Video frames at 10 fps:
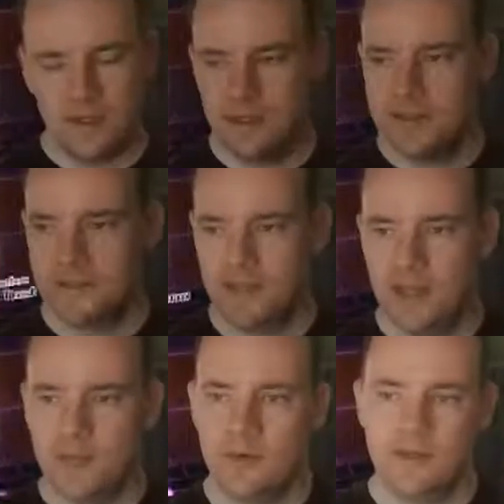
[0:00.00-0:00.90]
connector for
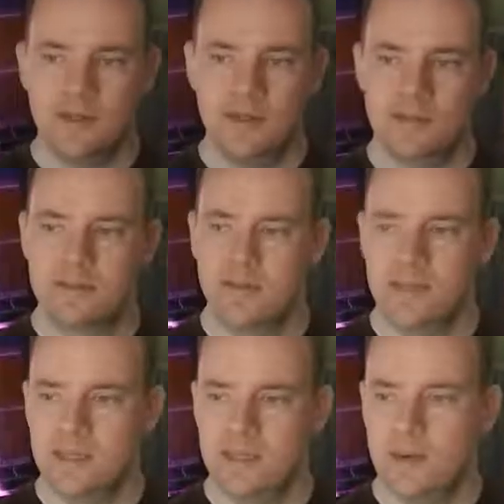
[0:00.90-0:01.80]
that one, but I
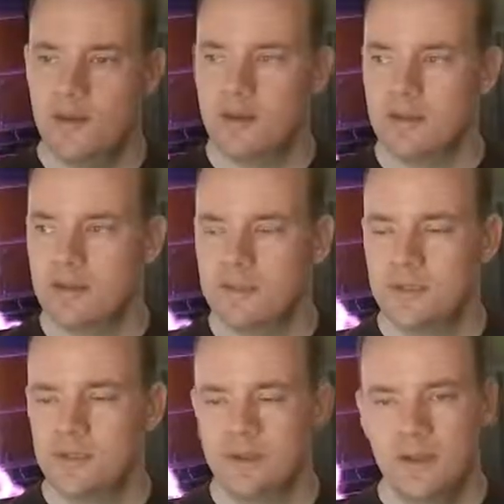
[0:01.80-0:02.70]
spliced that one all up
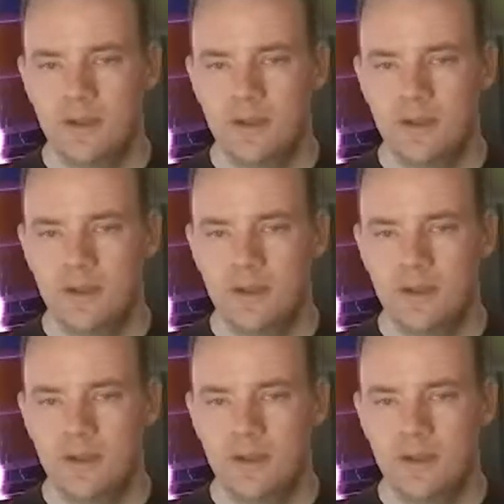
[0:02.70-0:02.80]
too.